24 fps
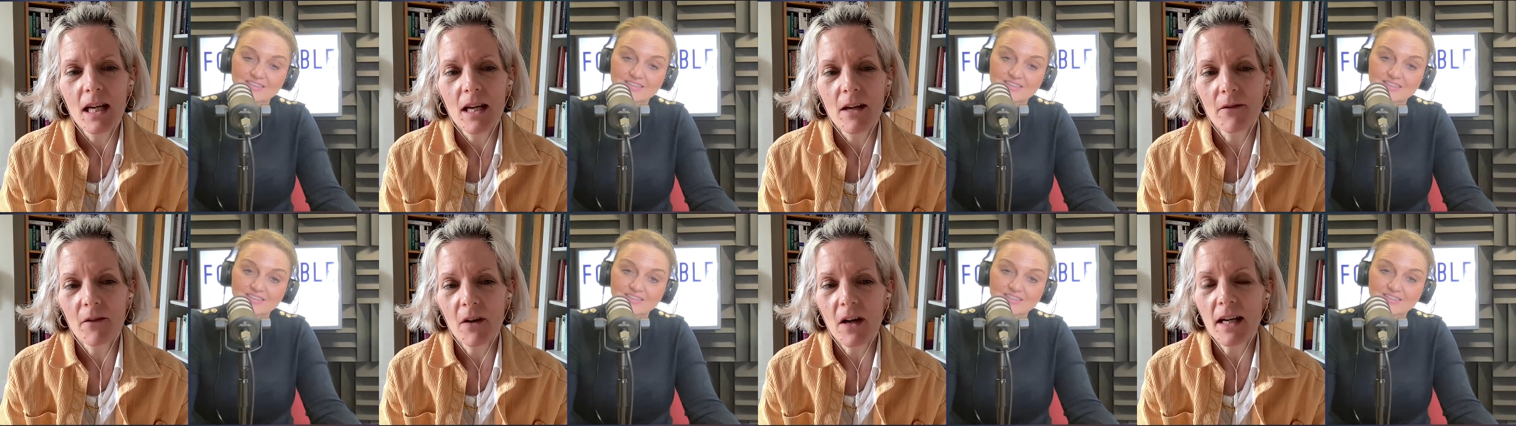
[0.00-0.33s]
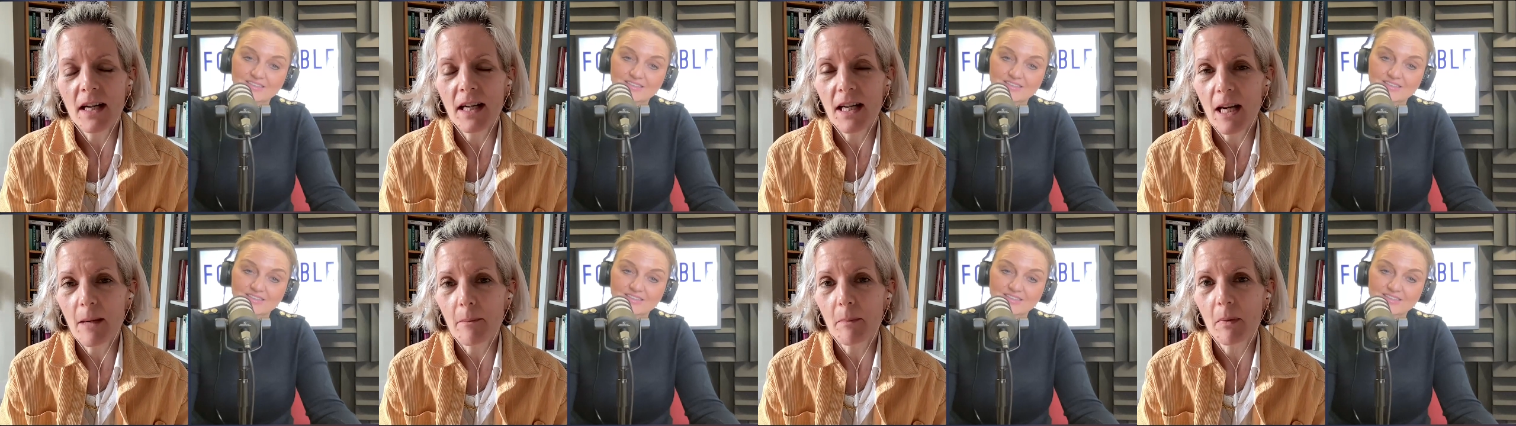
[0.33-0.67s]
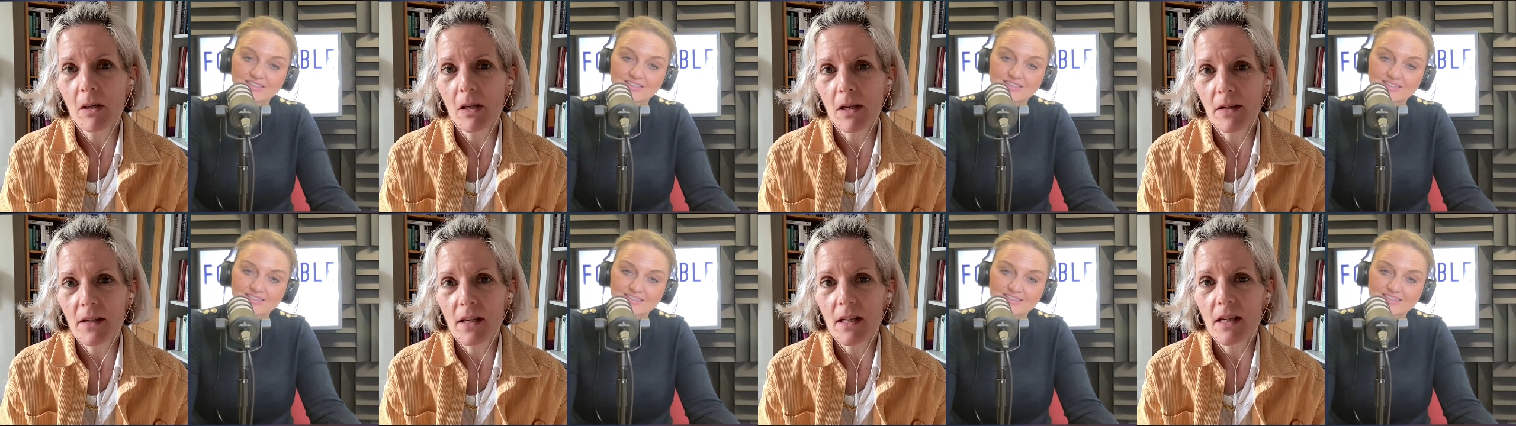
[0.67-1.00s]
Speaker 1: if I
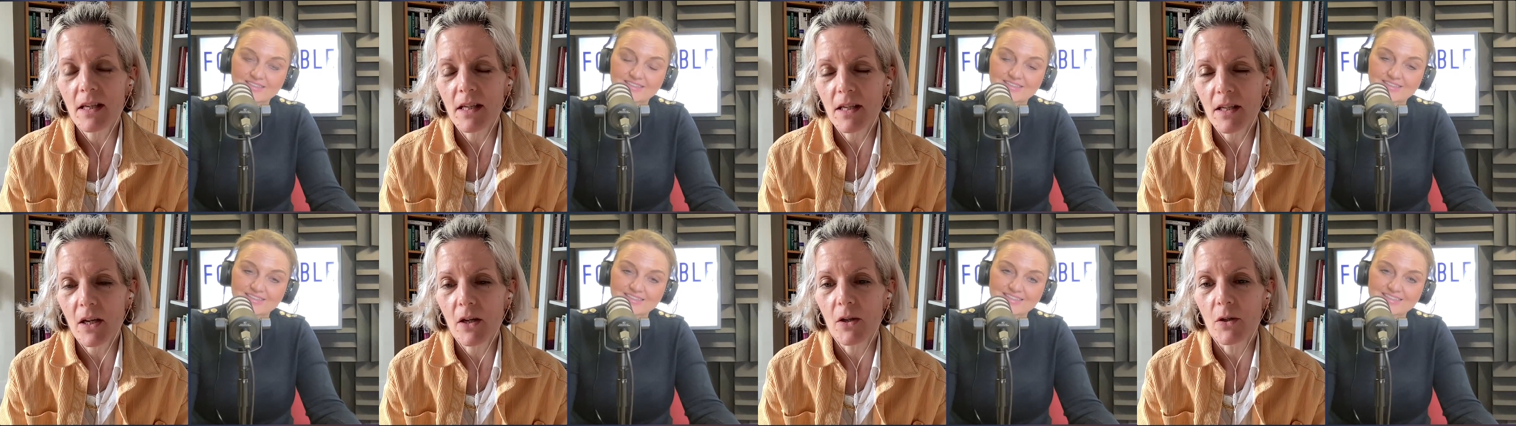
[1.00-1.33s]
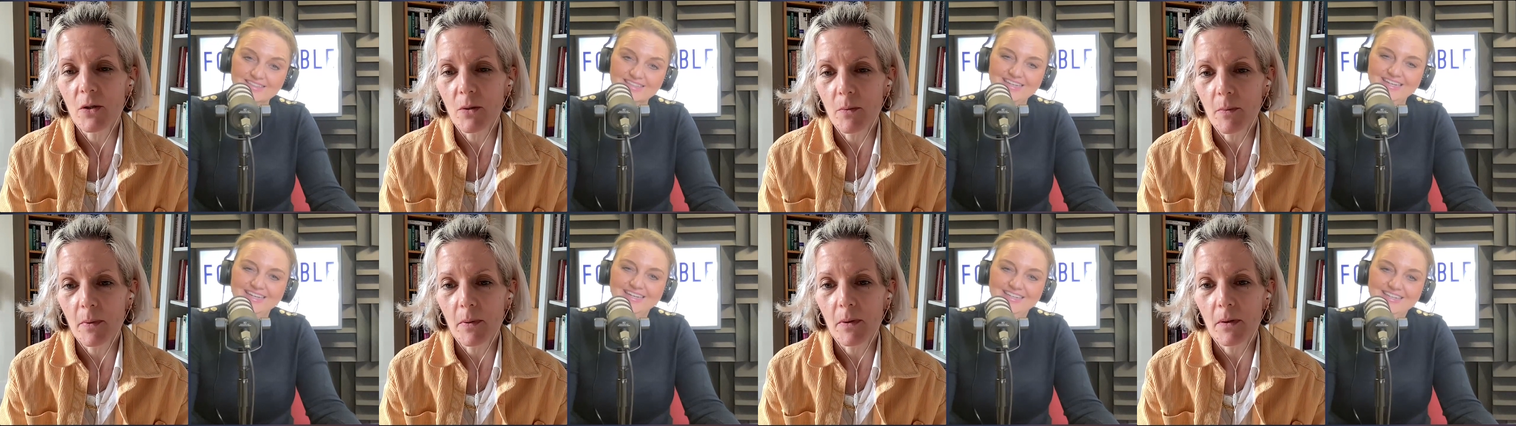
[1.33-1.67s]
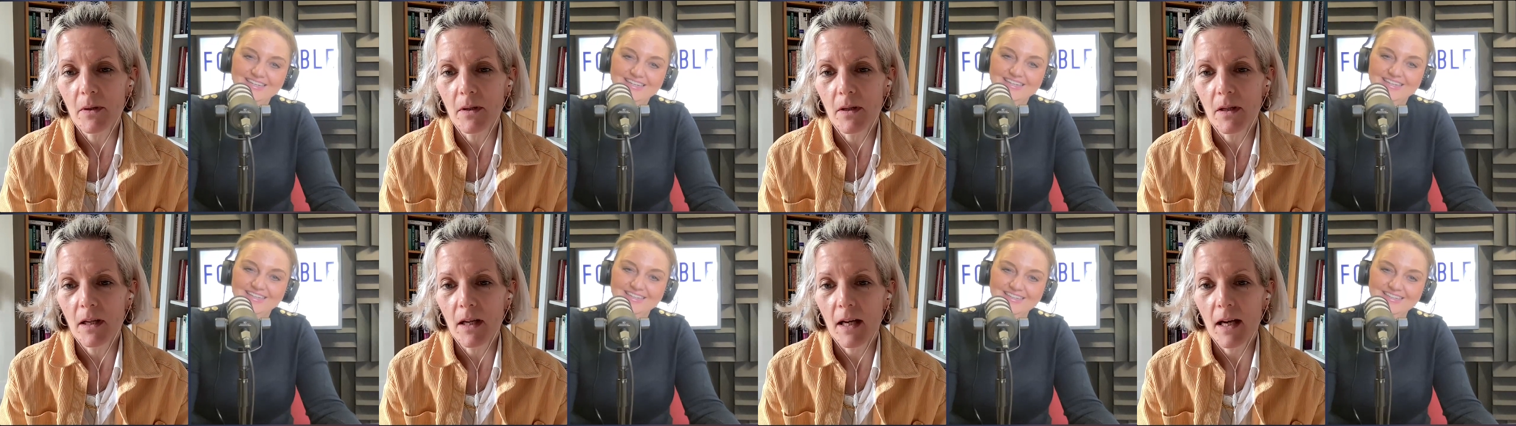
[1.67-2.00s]
nibble at this soap
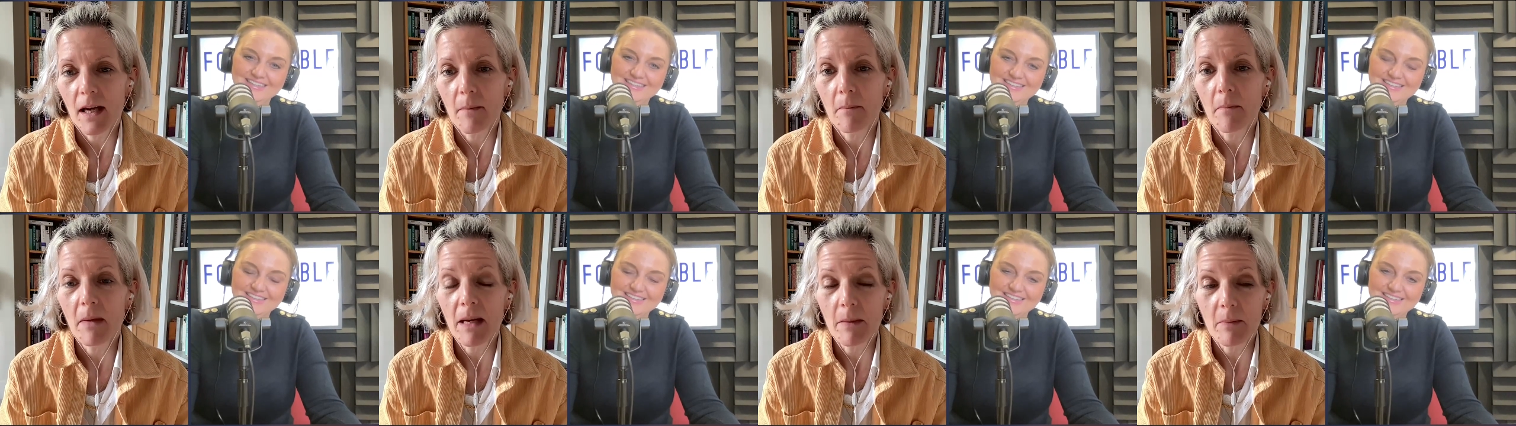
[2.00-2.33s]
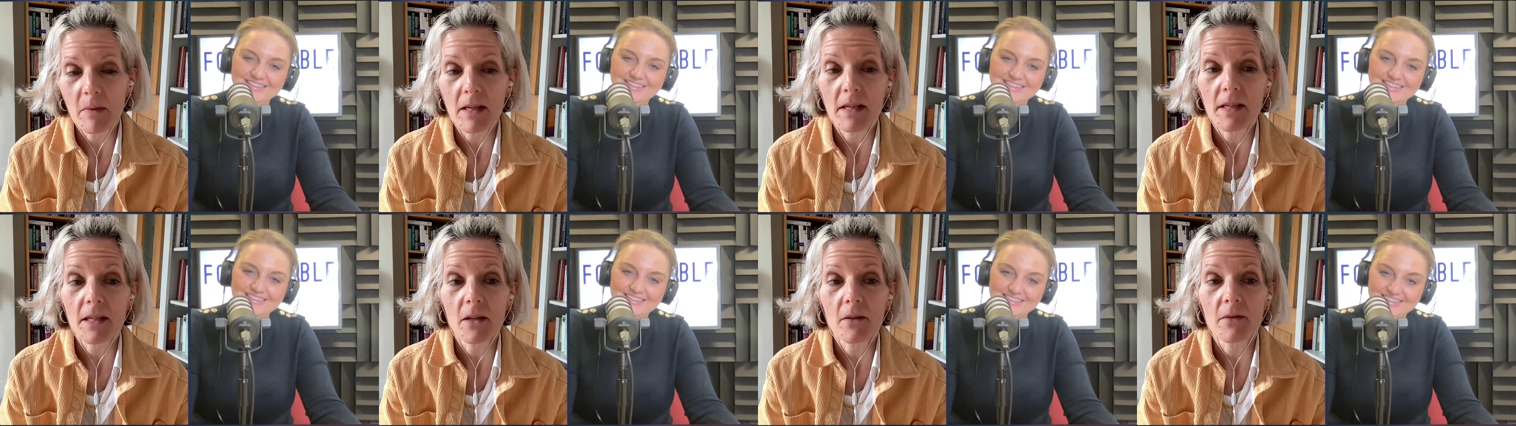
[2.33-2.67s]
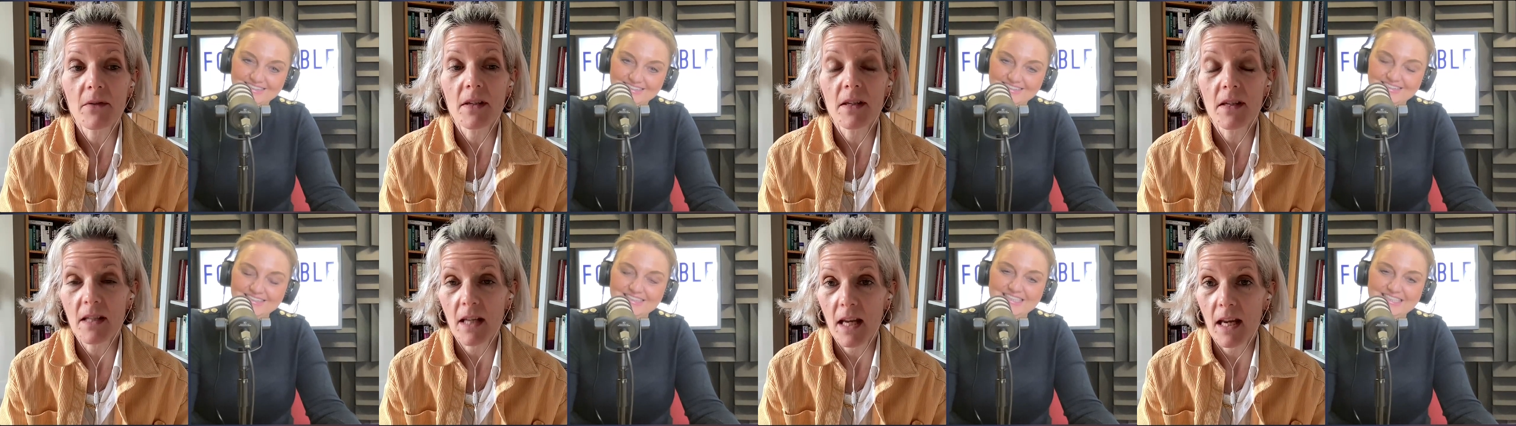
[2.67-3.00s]
and make myself
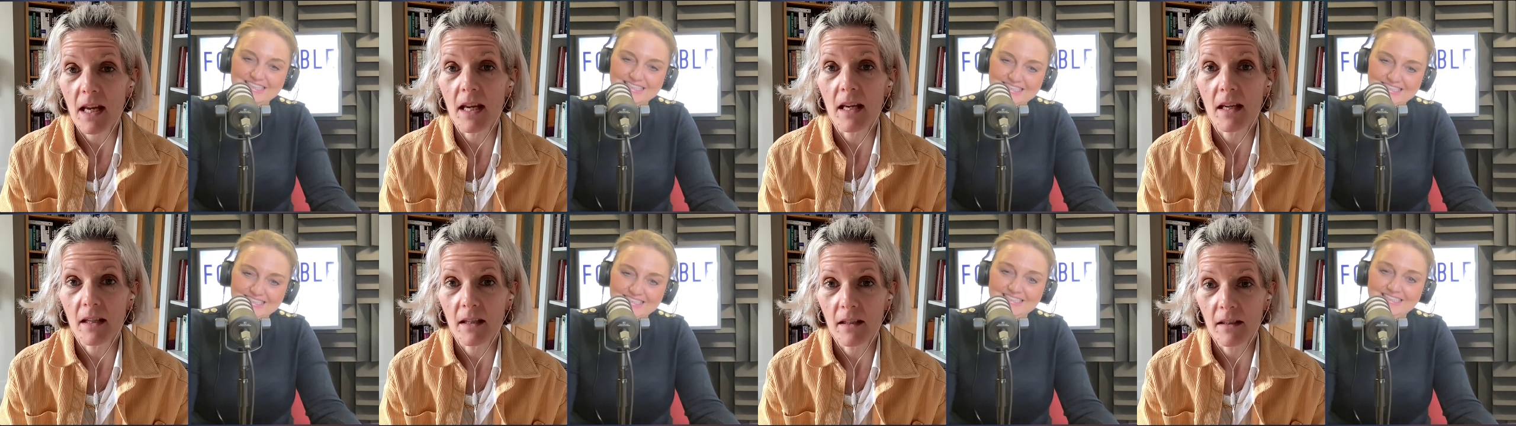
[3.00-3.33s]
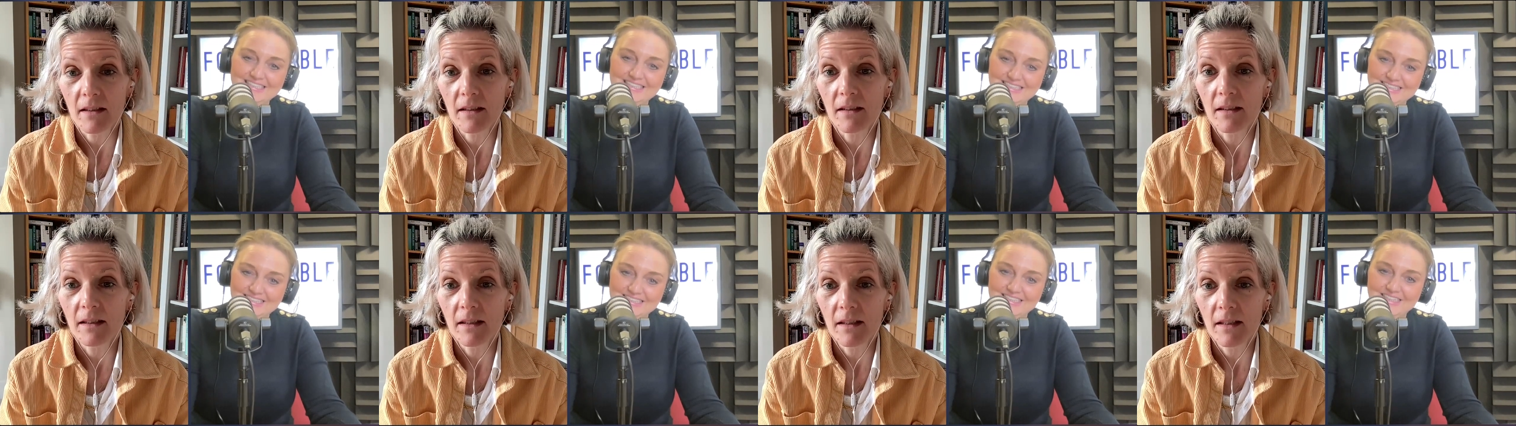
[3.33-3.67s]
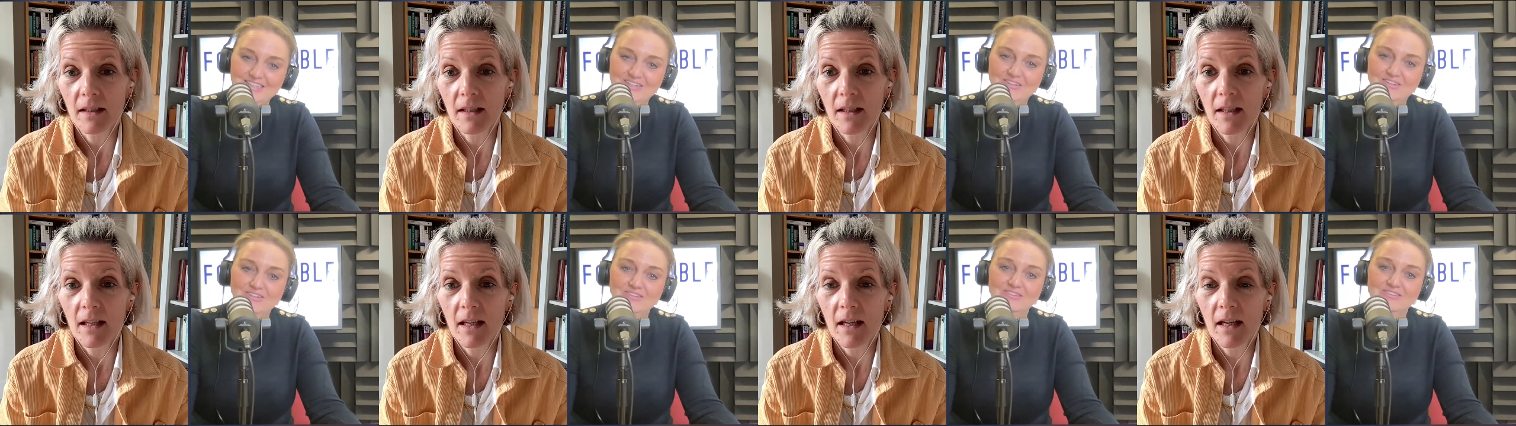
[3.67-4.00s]
sick,
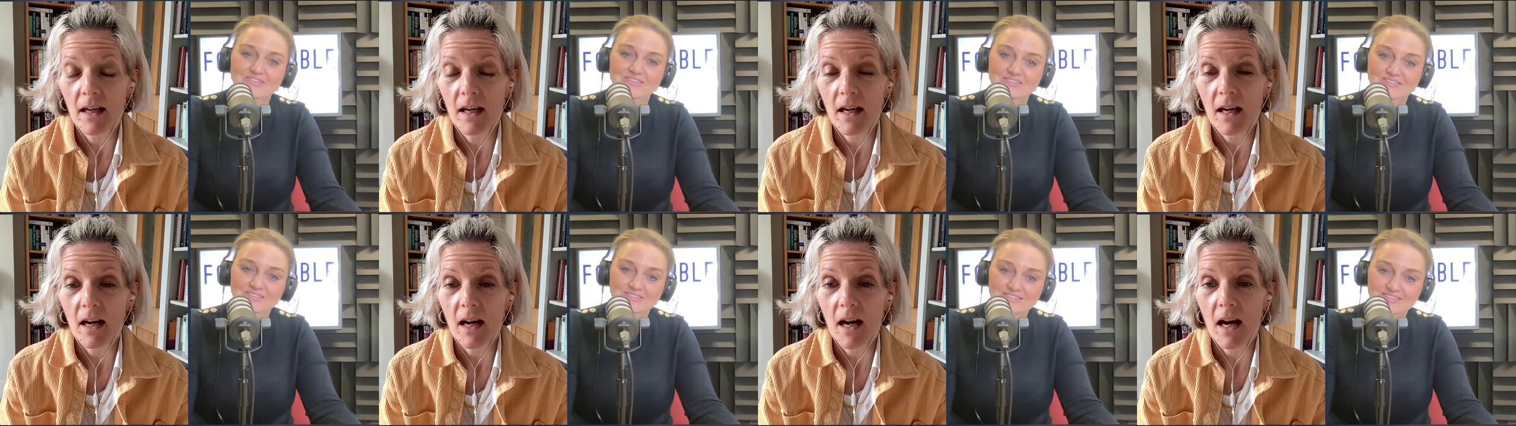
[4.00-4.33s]
oh.